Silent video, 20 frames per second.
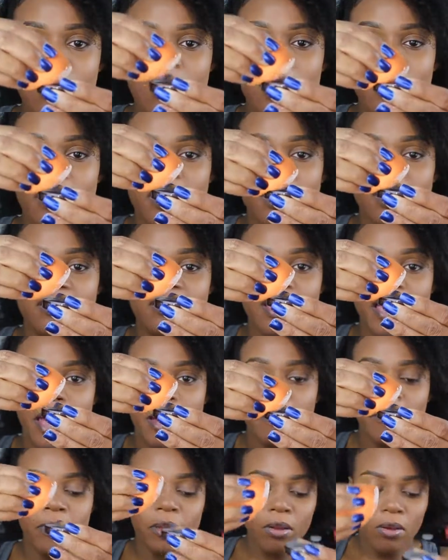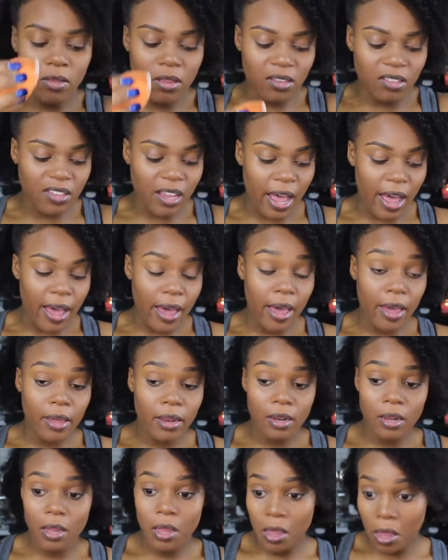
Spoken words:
and then tap it on the side.